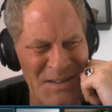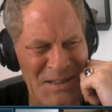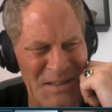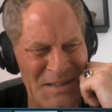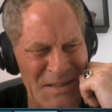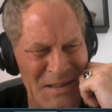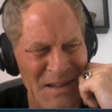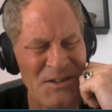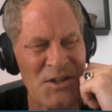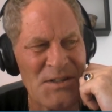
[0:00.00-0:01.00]
melted?"
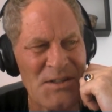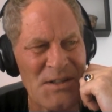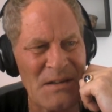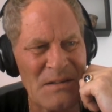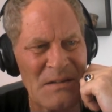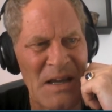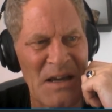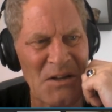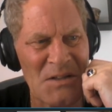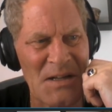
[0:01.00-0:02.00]
And she said,
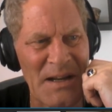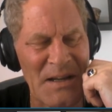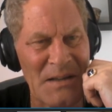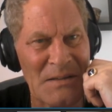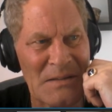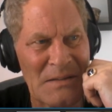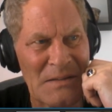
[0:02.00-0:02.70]
"Yeah, it looks like it."